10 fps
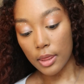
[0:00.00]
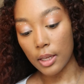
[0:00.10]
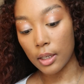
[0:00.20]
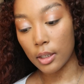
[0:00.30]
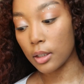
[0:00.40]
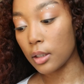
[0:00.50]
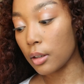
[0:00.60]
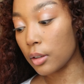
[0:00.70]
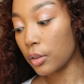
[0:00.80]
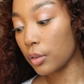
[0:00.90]
And then
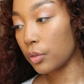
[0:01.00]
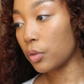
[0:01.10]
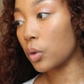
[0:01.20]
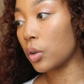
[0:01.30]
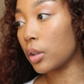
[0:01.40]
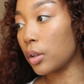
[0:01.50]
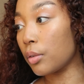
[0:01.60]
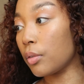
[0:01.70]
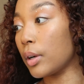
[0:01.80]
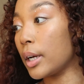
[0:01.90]
for the
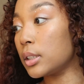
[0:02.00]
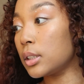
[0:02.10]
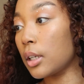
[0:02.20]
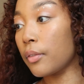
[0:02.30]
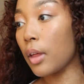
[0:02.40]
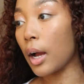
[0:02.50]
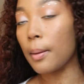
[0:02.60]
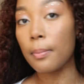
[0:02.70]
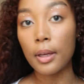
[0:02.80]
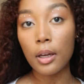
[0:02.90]
rest of the eye
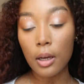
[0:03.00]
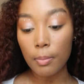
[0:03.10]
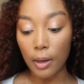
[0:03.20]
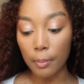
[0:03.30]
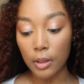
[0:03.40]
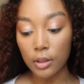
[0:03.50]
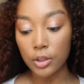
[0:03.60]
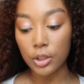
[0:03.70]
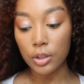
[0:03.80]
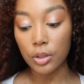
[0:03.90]
makeup, I'm gonna
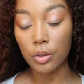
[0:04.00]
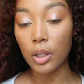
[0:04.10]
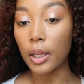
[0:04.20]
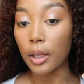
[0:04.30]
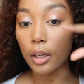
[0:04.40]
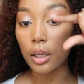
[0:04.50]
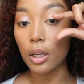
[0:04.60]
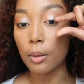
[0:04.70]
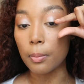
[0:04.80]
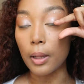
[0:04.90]
just do like
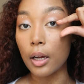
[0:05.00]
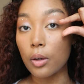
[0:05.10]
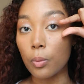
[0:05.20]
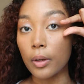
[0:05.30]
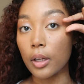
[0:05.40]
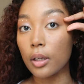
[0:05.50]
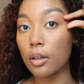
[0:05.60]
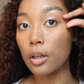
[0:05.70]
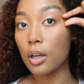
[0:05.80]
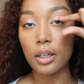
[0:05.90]
a black
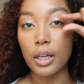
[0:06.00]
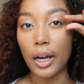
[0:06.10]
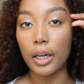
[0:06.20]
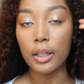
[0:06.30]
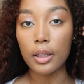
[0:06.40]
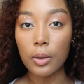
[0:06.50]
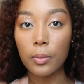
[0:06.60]
wing, a kind of thick